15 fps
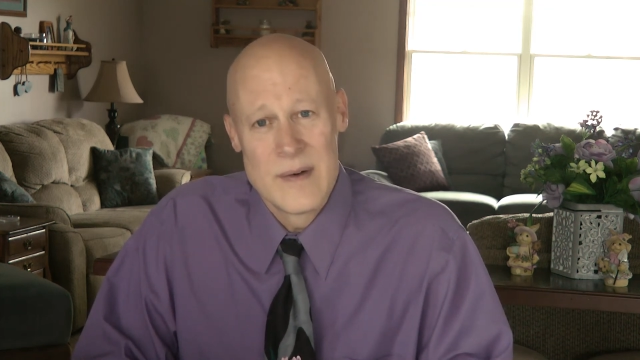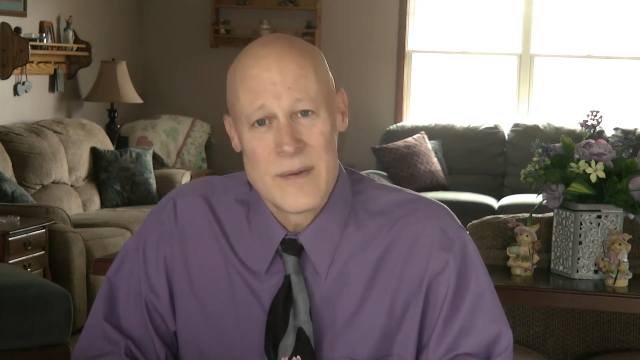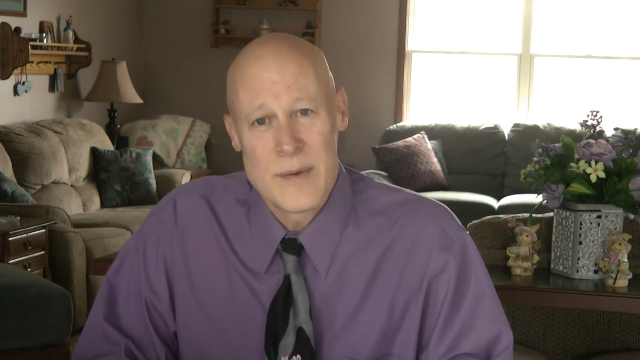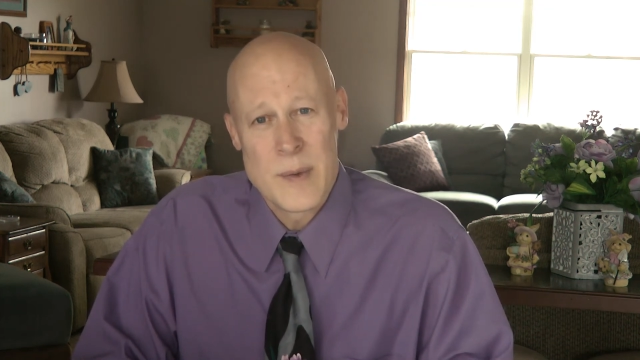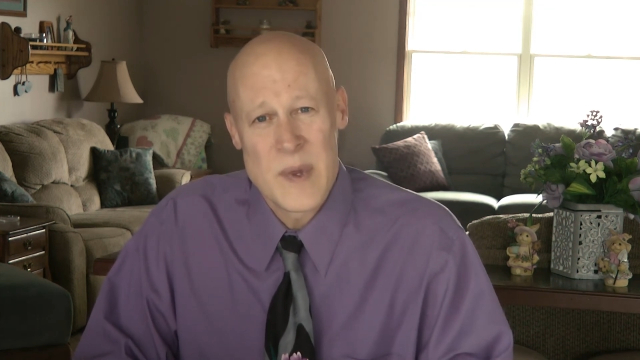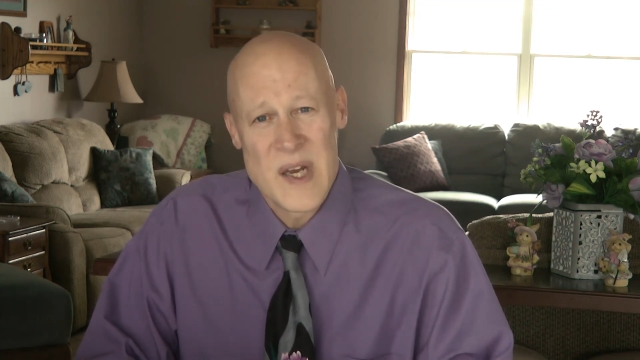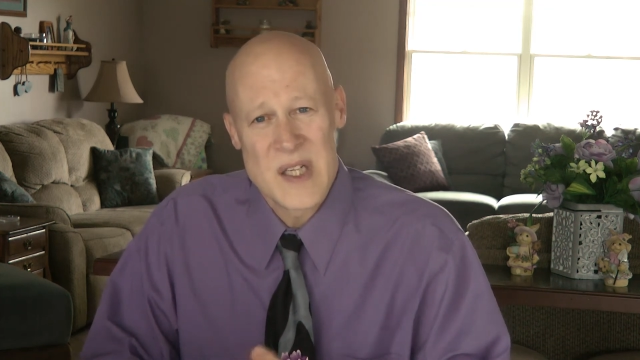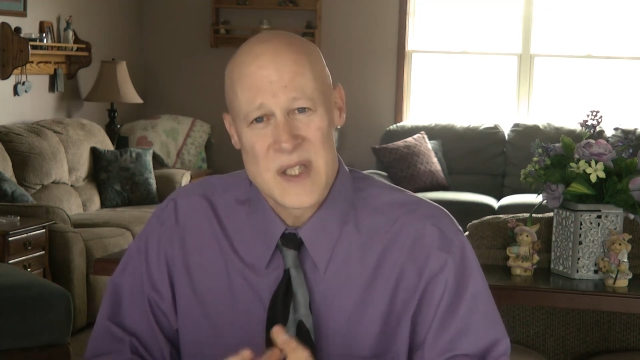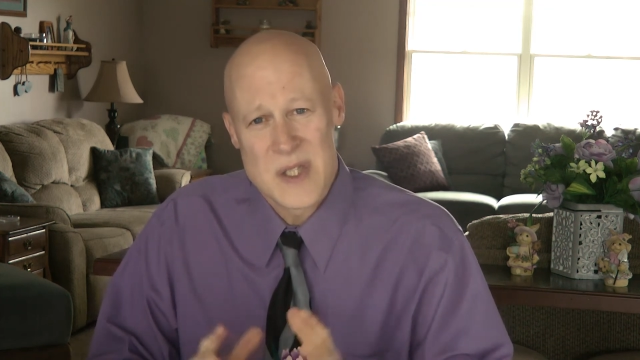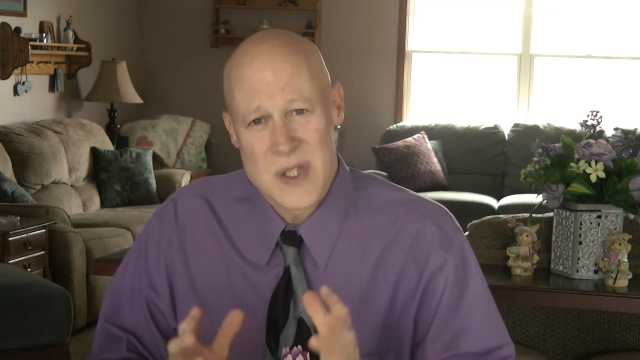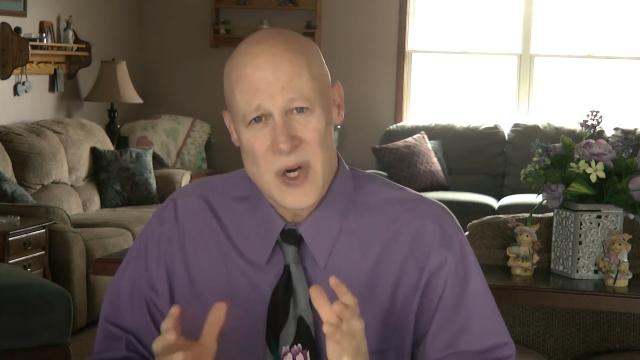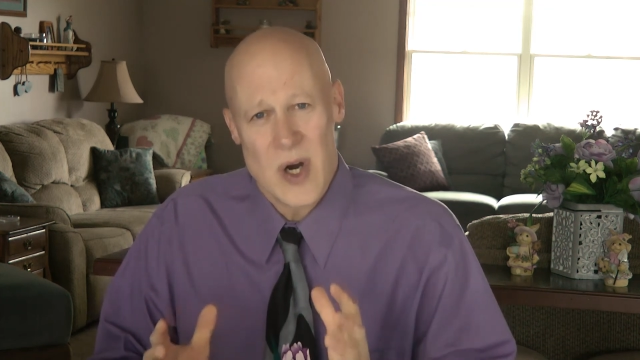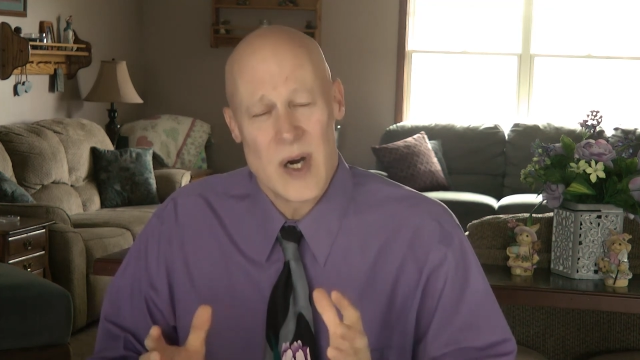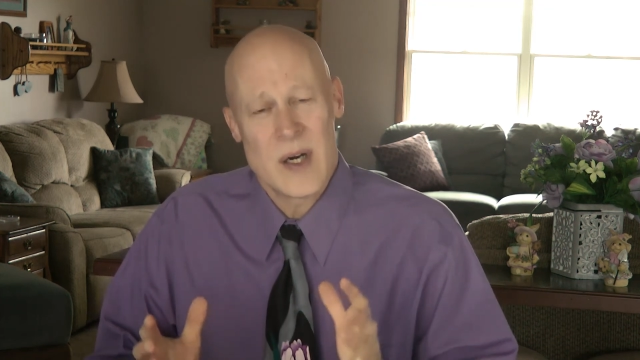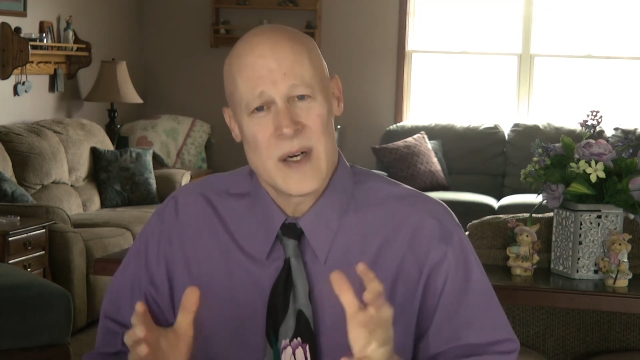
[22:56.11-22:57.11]
from that
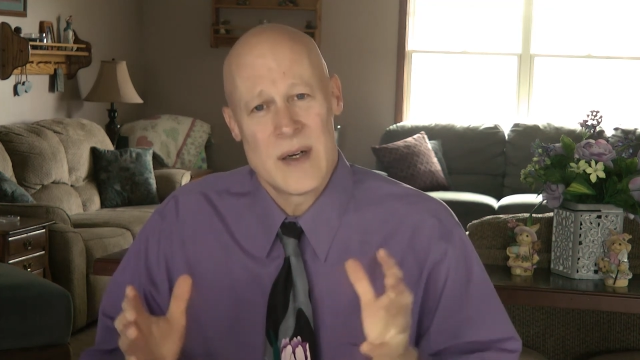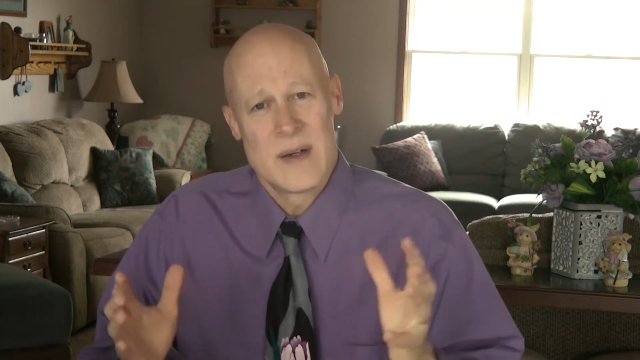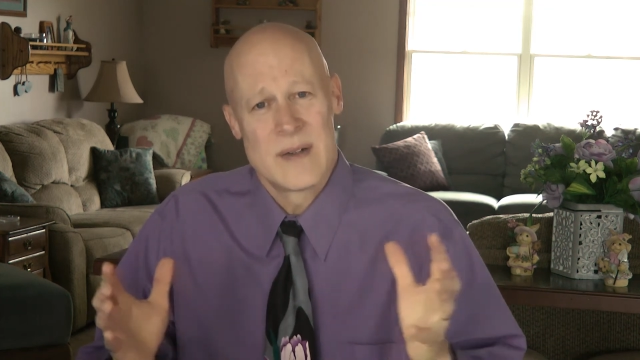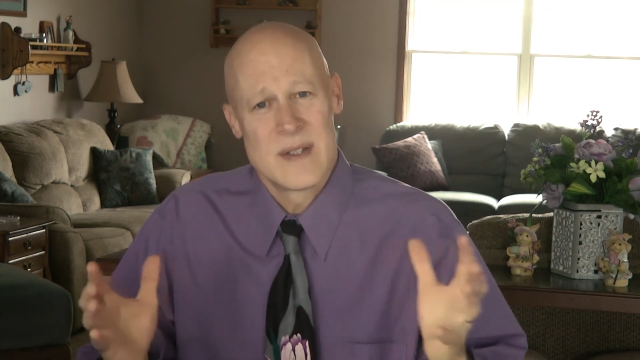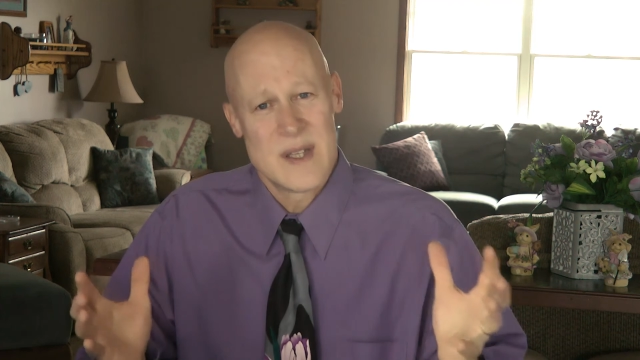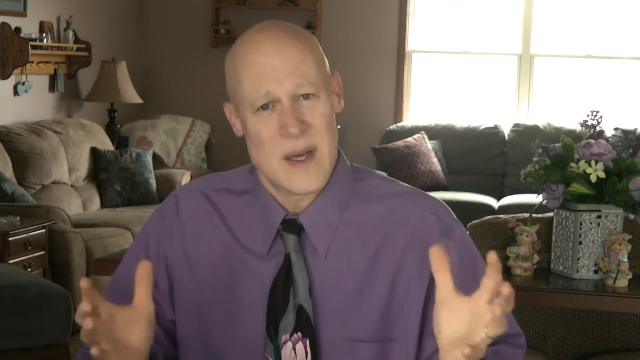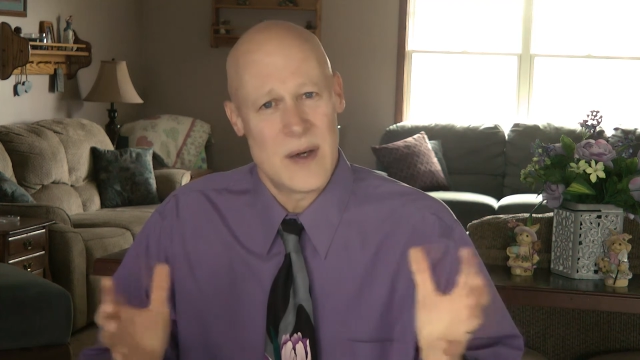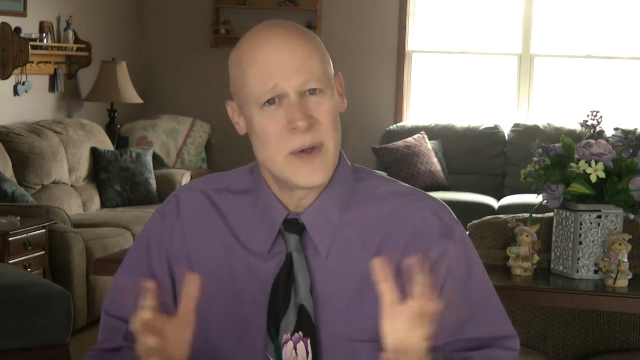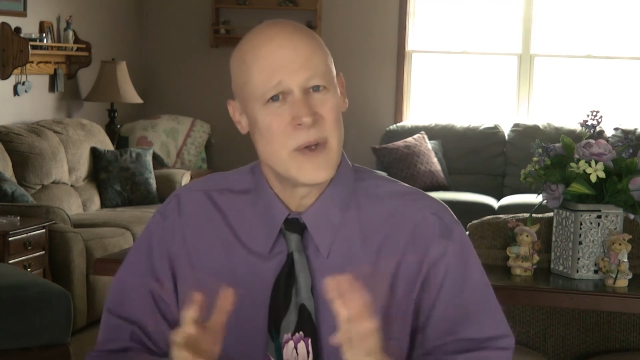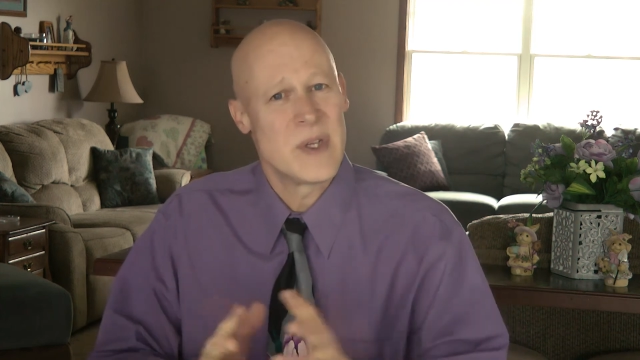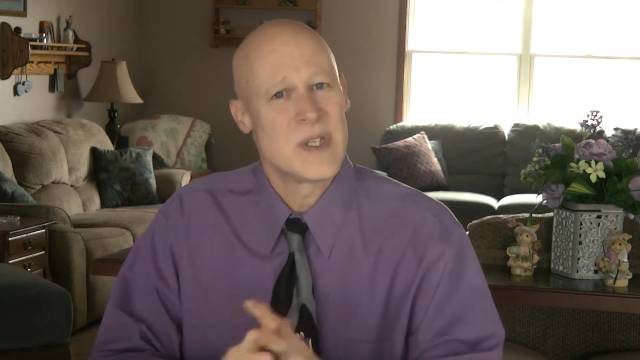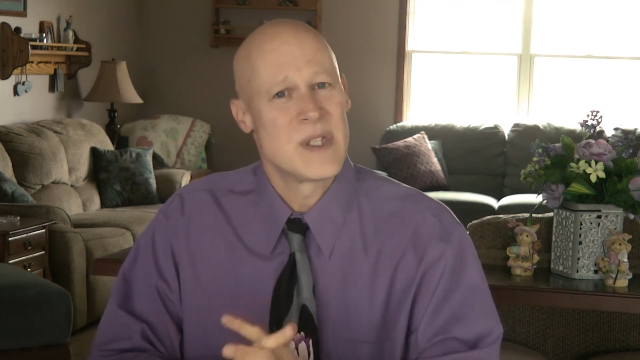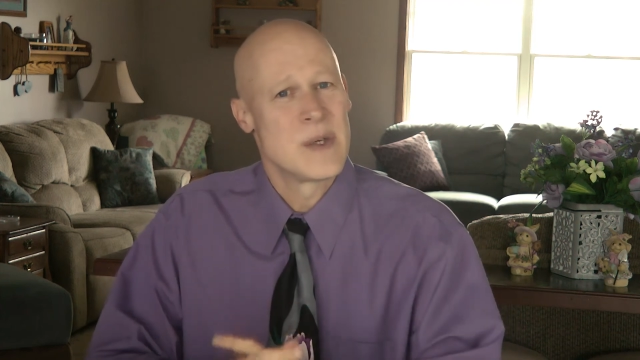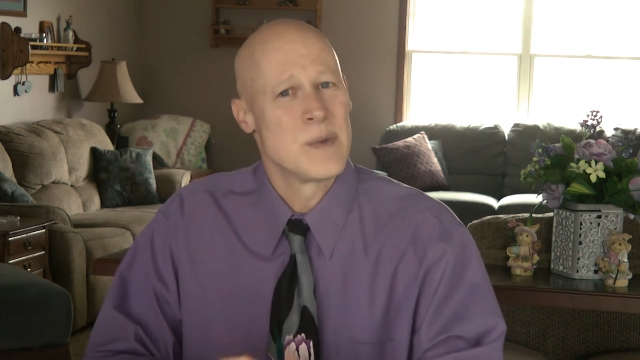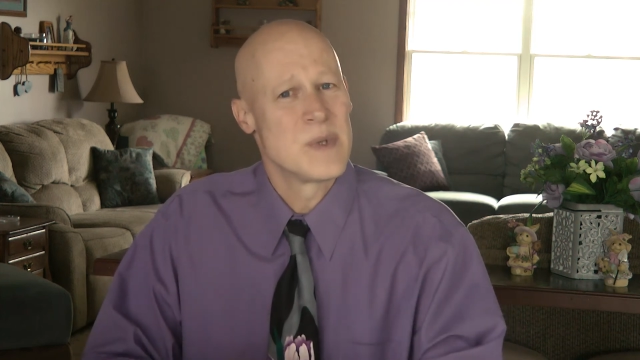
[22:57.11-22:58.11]
dark tunnel
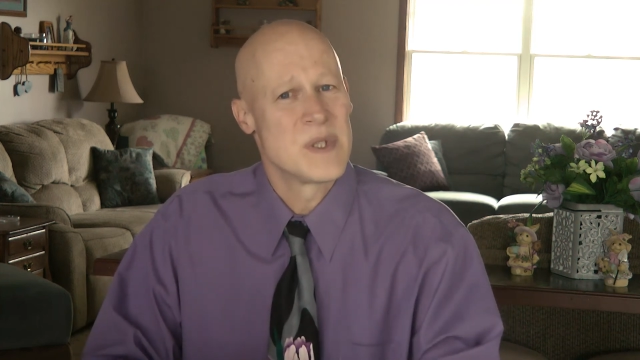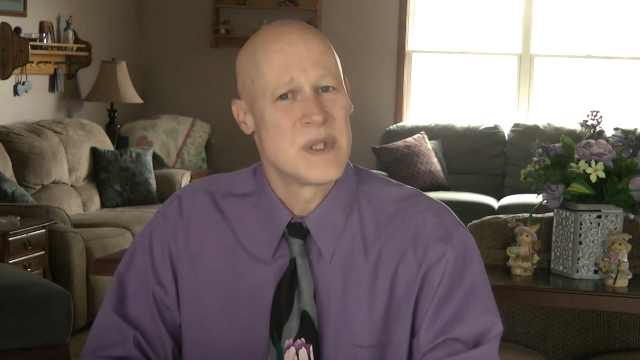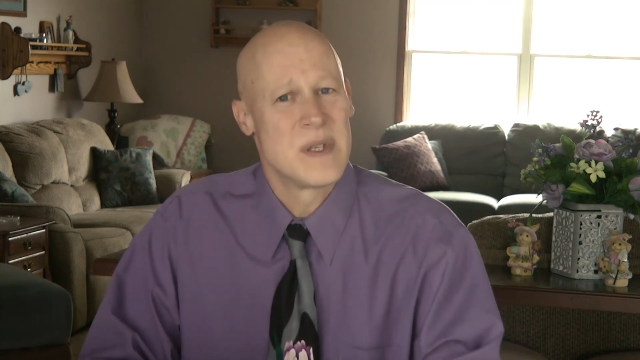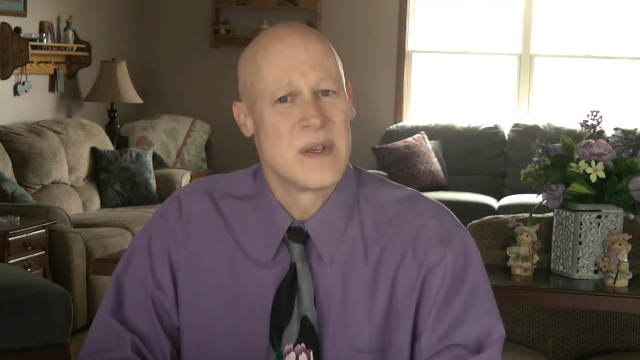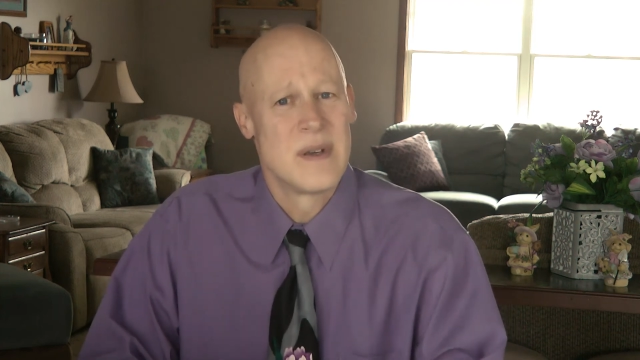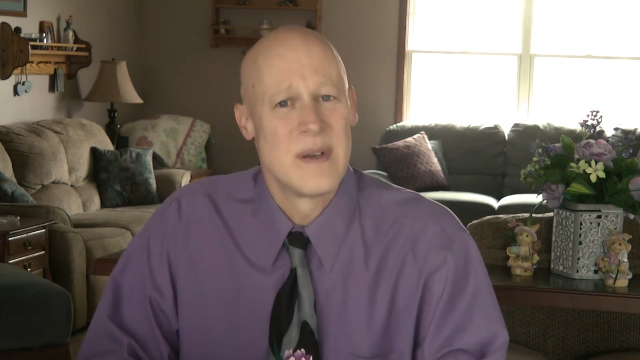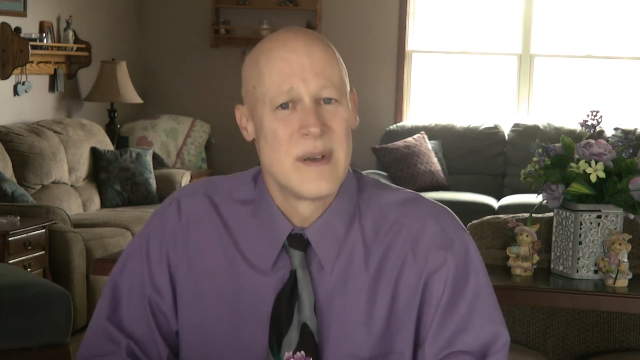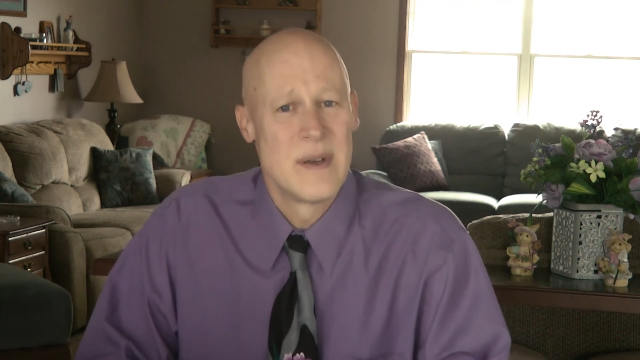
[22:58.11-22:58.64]
that she was